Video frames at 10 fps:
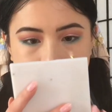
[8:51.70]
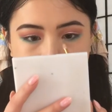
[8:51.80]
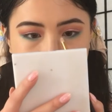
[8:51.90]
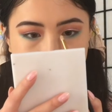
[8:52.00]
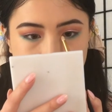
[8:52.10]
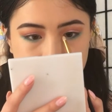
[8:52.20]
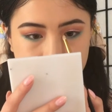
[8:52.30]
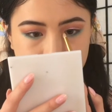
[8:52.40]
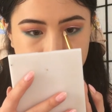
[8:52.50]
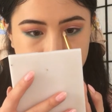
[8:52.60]
and
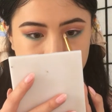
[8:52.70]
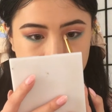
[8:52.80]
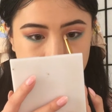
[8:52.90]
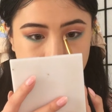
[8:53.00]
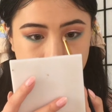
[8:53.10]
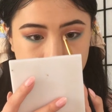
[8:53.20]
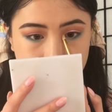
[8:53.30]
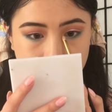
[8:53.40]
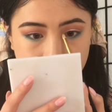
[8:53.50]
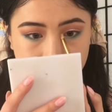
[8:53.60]
put that in
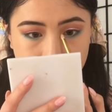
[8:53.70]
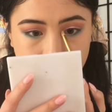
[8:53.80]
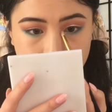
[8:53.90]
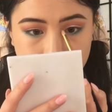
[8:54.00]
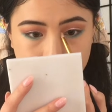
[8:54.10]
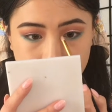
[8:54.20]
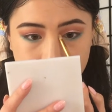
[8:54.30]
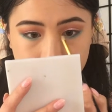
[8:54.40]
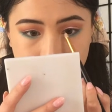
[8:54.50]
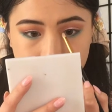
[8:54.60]
my inner
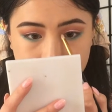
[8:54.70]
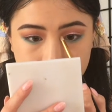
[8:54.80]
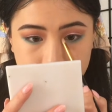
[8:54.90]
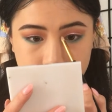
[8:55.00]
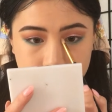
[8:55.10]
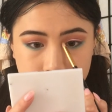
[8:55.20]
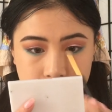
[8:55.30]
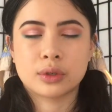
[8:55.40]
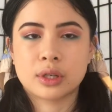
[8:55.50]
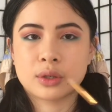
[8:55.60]
corner
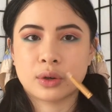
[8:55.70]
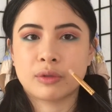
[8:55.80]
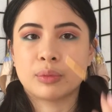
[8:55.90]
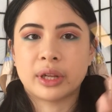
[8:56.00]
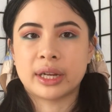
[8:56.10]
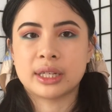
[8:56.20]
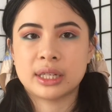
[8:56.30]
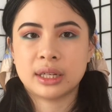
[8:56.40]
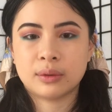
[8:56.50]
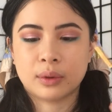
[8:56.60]
to sort of blend
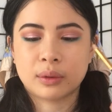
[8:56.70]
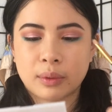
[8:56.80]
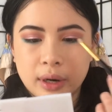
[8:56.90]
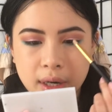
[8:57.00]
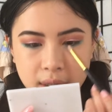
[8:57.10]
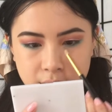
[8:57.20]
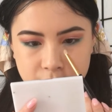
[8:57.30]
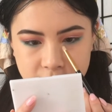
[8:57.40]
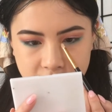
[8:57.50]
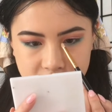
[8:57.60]
it with where I
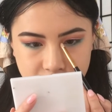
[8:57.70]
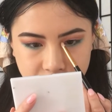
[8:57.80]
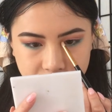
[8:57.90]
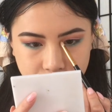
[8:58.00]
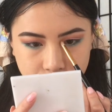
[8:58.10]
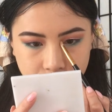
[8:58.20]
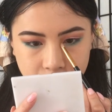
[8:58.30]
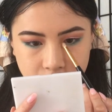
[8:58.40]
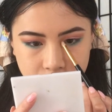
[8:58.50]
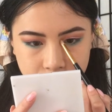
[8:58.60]
used edge
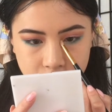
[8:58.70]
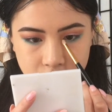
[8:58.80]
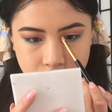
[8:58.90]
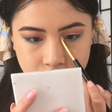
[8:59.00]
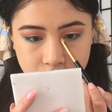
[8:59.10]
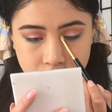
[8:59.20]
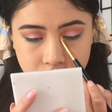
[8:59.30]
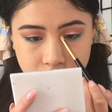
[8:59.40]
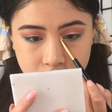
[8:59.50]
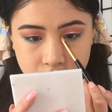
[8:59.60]
before
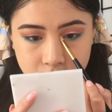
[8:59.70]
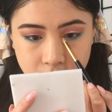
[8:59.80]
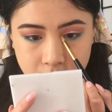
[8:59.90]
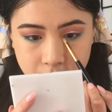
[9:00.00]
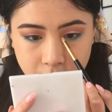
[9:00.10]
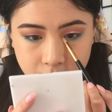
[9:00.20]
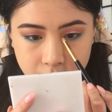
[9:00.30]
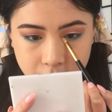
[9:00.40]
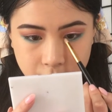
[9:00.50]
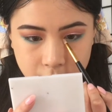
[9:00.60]
in my
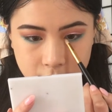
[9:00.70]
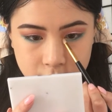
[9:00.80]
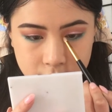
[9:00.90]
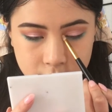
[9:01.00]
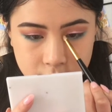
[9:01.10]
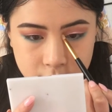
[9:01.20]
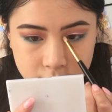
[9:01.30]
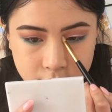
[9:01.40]
crease.